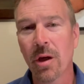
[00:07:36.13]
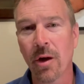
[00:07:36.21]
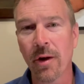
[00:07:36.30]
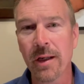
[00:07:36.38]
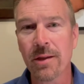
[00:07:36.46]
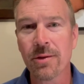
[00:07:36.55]
All
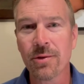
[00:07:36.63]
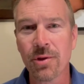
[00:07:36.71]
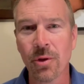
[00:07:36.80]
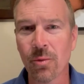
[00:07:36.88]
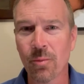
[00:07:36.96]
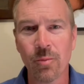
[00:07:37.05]
right.
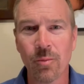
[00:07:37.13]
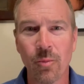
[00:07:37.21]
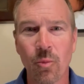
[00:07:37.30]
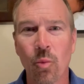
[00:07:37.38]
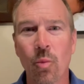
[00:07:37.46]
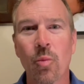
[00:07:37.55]
So
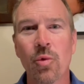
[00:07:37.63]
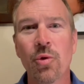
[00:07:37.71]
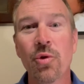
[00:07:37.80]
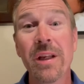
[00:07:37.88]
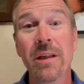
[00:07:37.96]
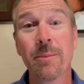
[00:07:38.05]
you
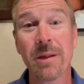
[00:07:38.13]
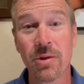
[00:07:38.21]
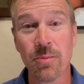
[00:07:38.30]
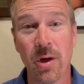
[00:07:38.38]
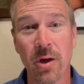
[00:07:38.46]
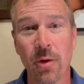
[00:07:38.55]
need to be
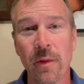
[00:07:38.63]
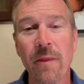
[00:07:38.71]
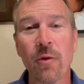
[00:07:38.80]
smarter than